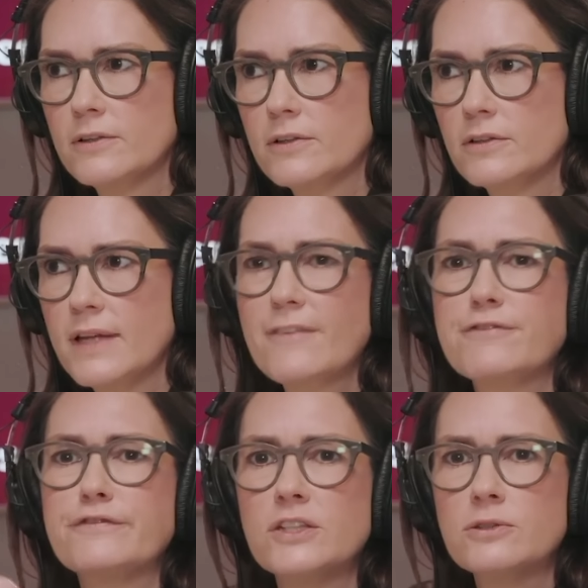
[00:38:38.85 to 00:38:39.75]
left
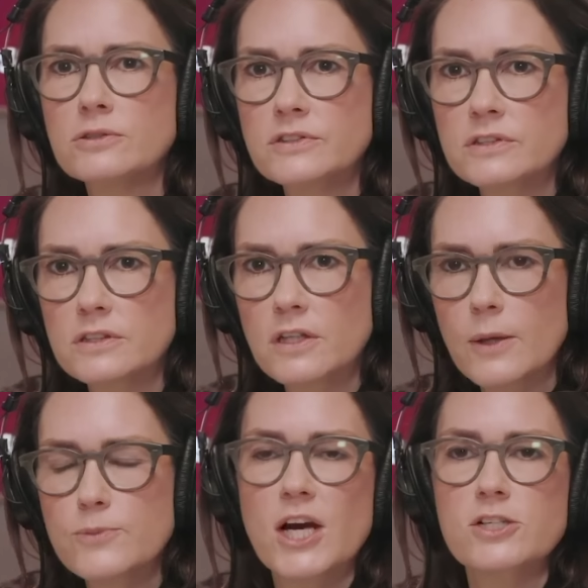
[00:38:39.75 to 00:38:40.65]
field
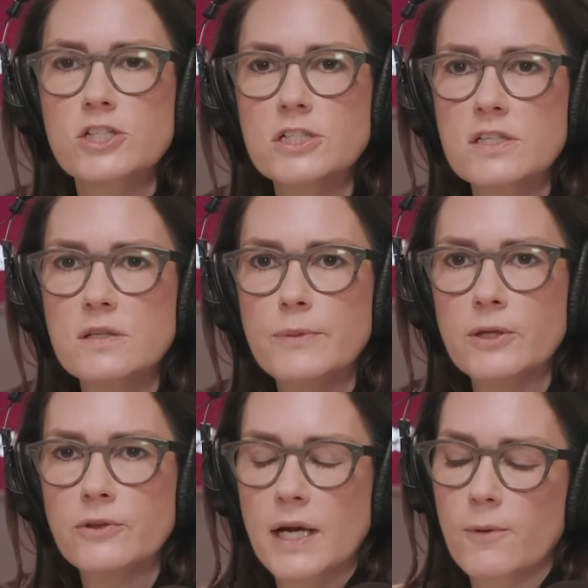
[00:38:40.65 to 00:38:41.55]
objection to the
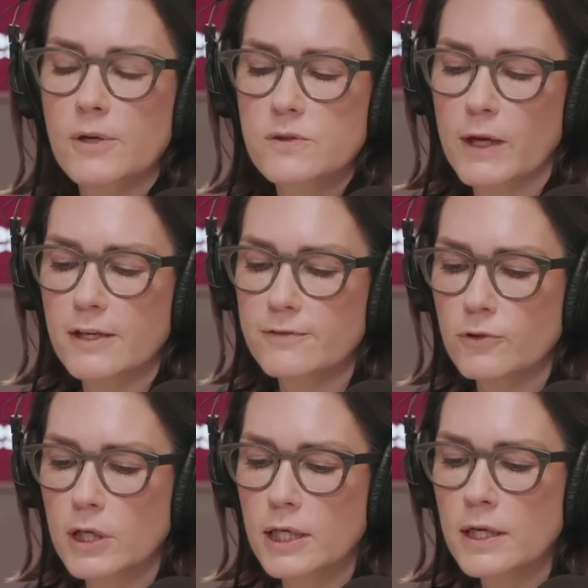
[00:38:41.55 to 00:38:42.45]
bill that I wasn't waiting
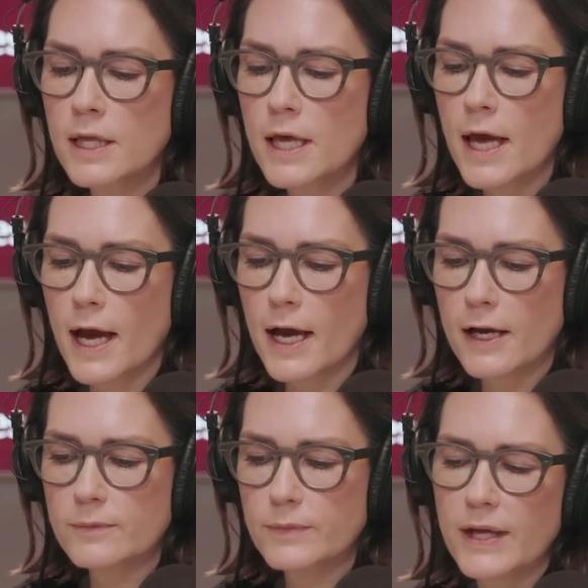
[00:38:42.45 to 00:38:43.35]
for.
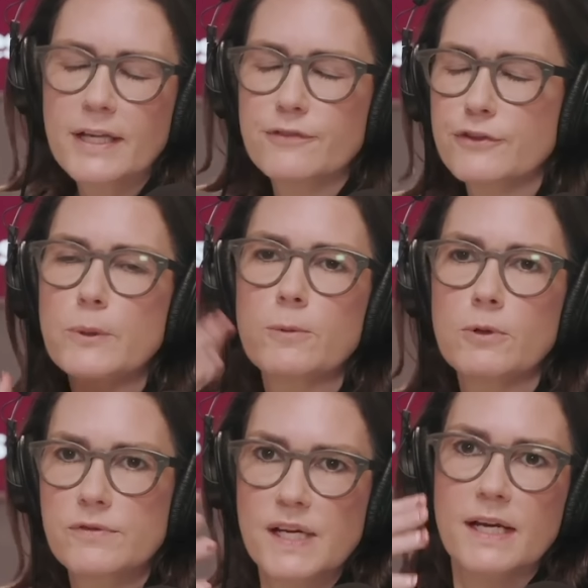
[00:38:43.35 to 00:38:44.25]
And then a few people
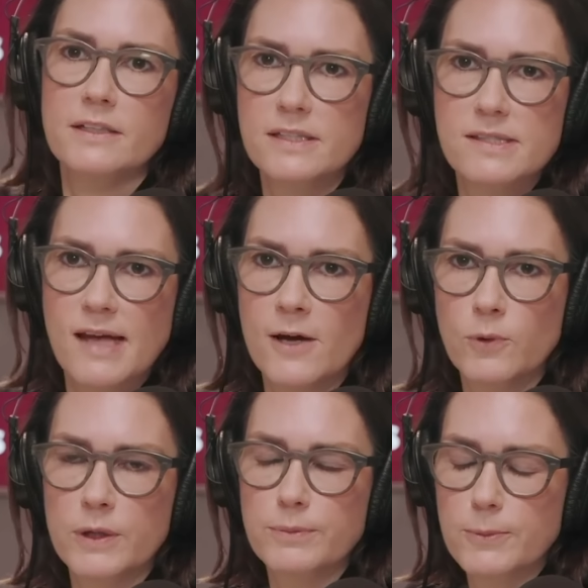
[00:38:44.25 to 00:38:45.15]
have said it's sad
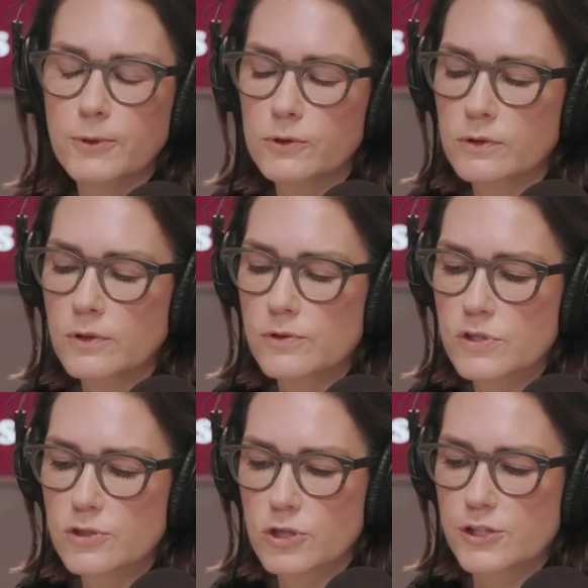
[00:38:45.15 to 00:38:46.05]
when people lose
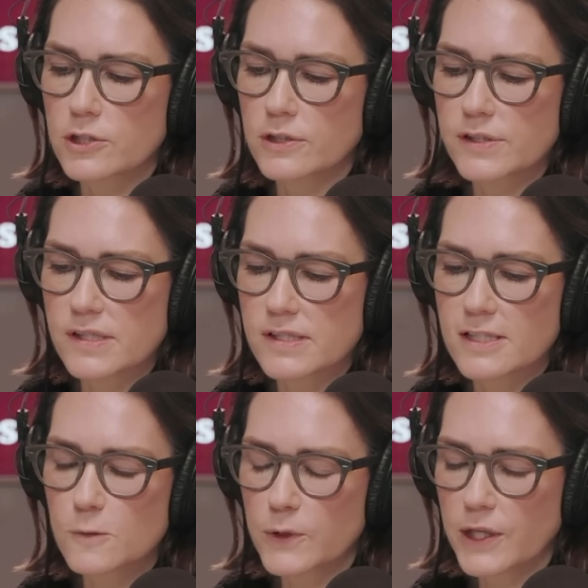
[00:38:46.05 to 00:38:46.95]
nutritional
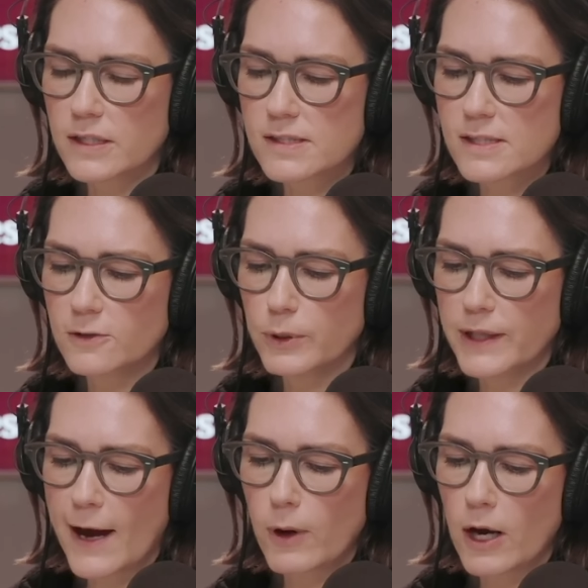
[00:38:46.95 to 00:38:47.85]
assistance, but they can still
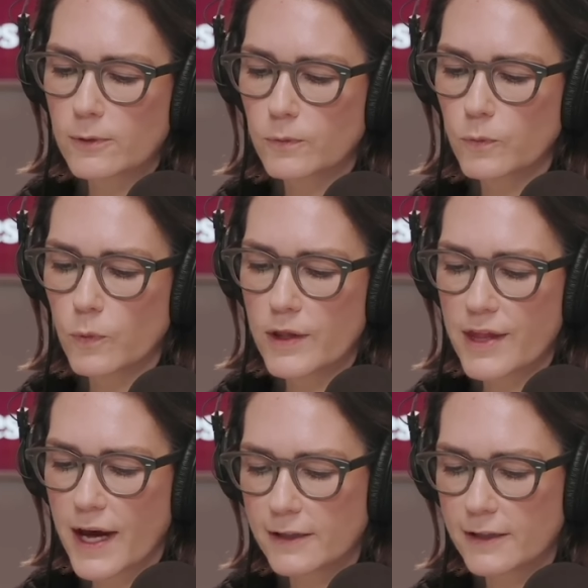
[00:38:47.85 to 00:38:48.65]
plow on with that.